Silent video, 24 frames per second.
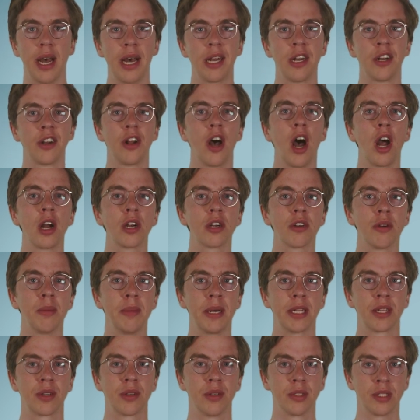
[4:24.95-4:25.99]
and an
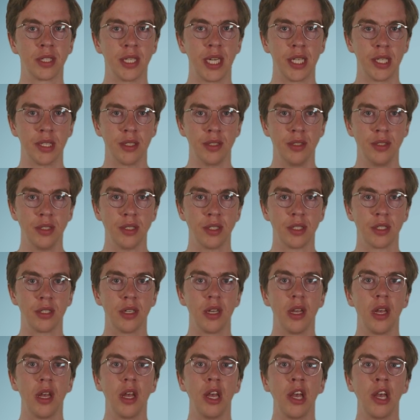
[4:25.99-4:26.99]
ungrammatical sentence,